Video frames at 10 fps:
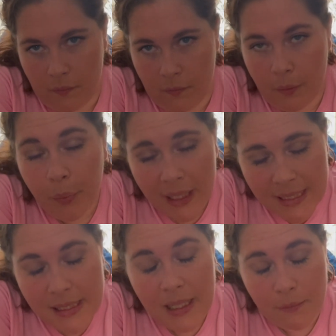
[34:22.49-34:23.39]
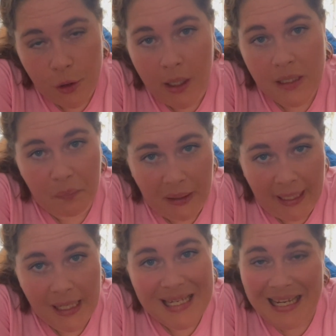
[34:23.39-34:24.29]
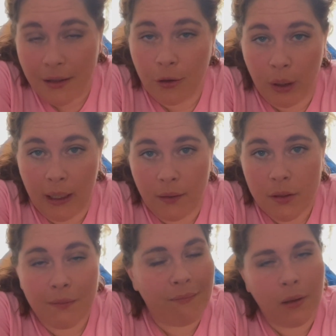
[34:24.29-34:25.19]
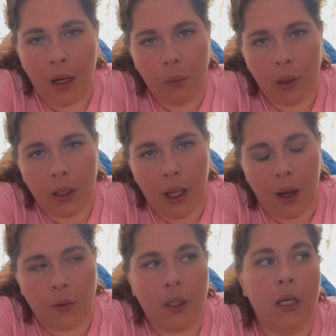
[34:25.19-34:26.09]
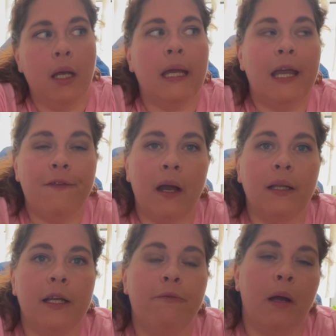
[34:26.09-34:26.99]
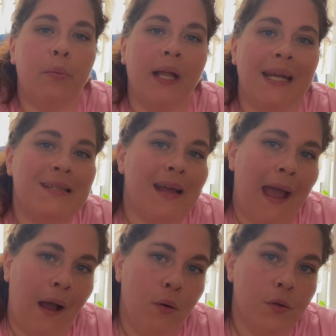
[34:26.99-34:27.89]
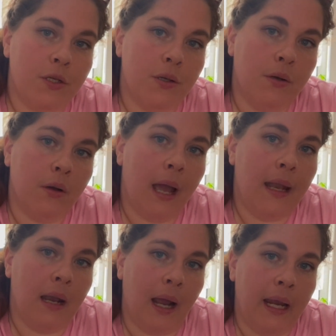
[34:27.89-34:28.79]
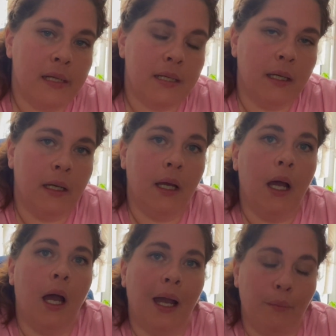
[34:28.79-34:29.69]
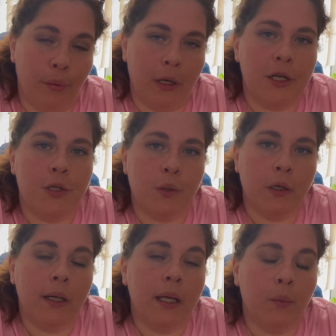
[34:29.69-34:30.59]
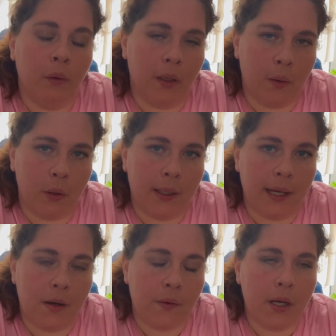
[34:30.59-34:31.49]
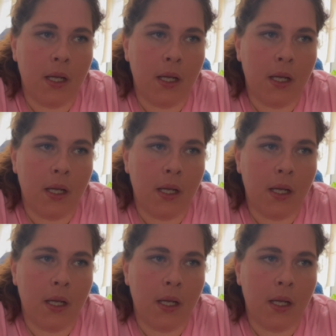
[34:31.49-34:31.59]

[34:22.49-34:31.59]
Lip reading: the places that I'm trying to plant in the ground, not working out. If I leave my plants out at night, I'm pretty sure it will not work out.